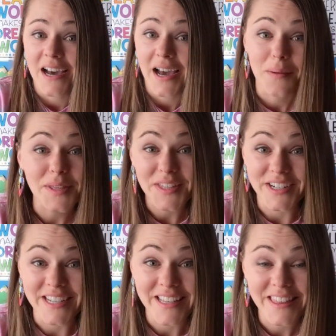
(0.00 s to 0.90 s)
Happy
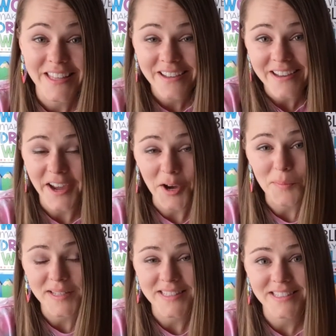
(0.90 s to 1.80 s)
30th. I
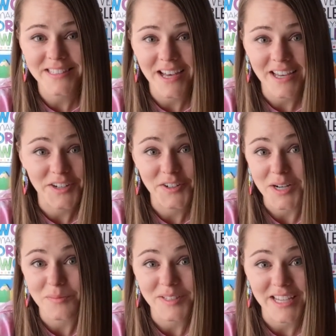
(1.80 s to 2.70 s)
hope it's an
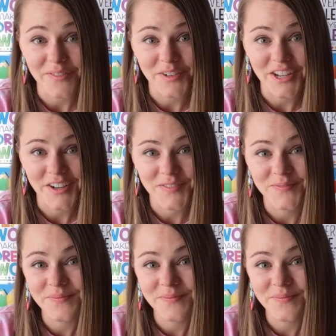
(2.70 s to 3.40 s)
incredible day for you.